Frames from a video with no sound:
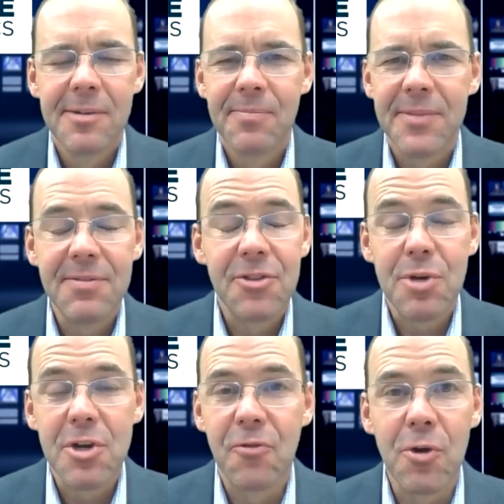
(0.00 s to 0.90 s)
even
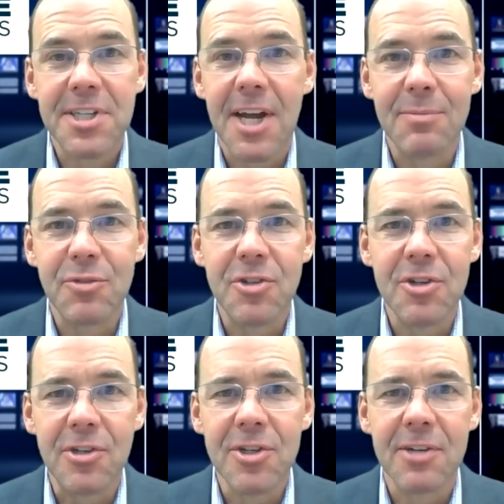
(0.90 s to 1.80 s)
3 or 4 times, and
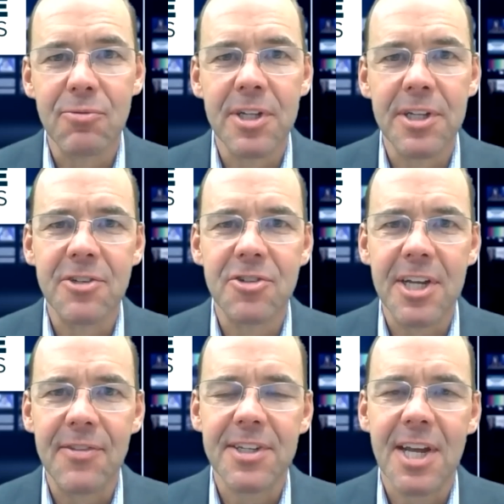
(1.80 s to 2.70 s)
you're going to really
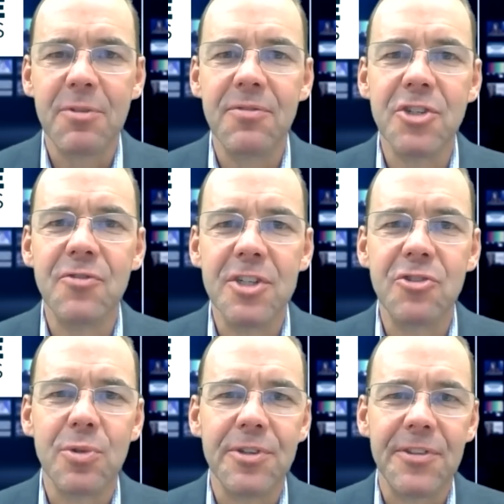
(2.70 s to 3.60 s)
understand the type of
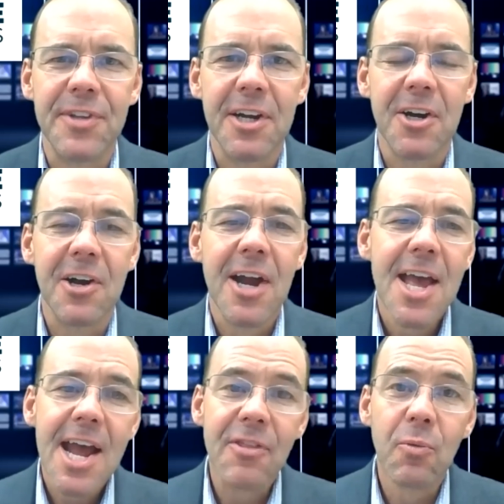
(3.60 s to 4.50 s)
individual that they are.
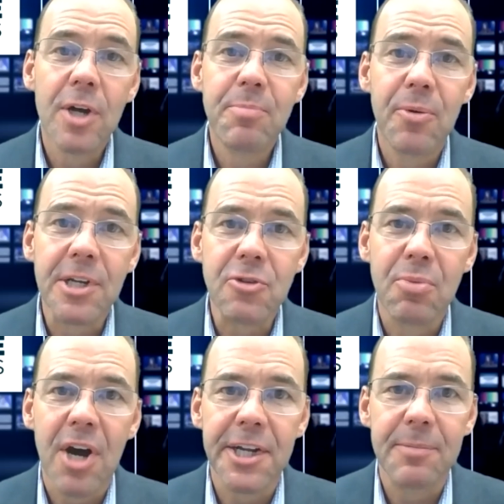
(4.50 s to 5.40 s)
And the one point you
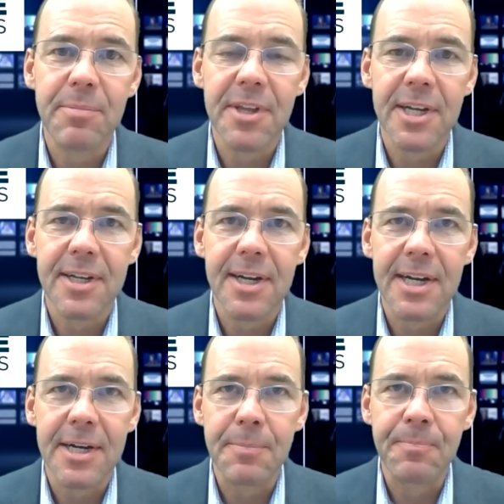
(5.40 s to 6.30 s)
brought up that
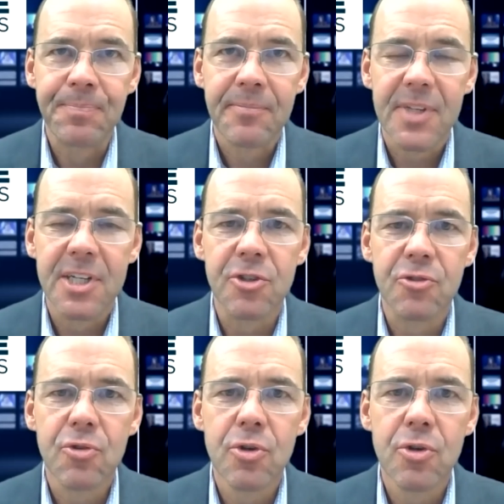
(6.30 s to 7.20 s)
is a
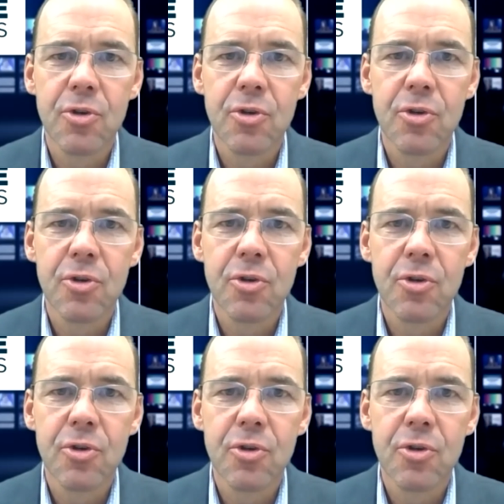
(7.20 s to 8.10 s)
true
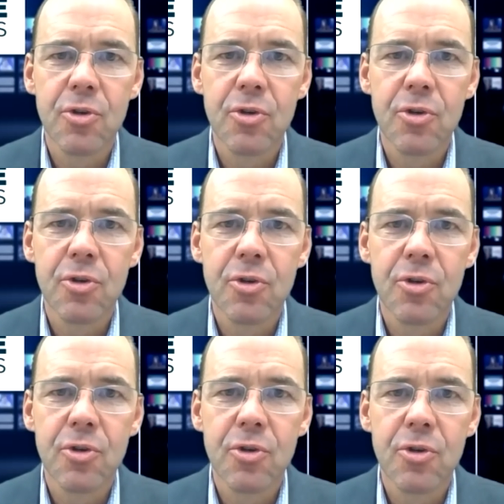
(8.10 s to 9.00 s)
positive is
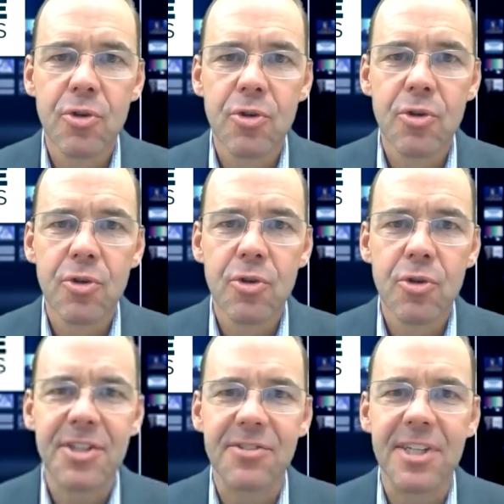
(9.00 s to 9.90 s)
getting
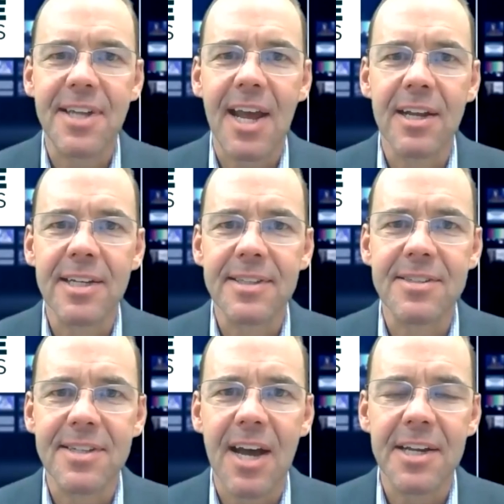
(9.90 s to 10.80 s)
access to talent
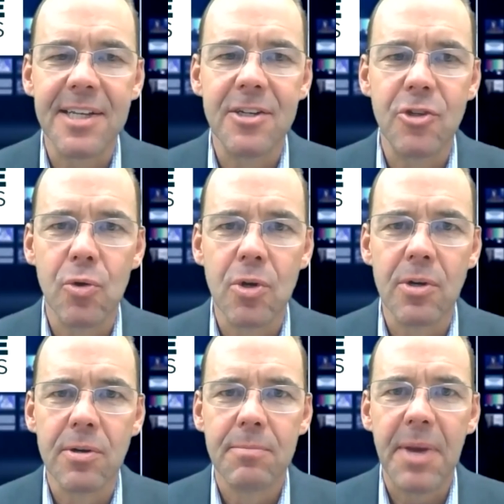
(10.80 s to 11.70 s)
that's not in
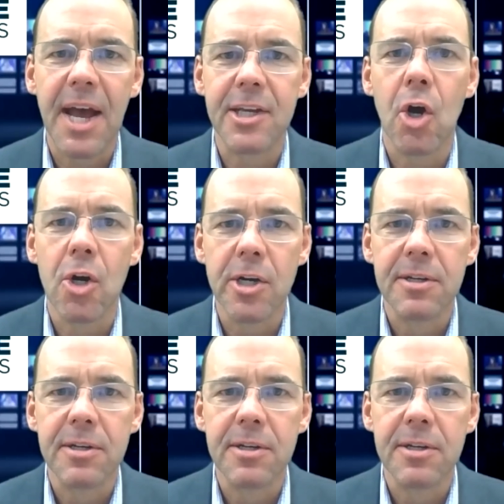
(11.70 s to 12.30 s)
your backyard,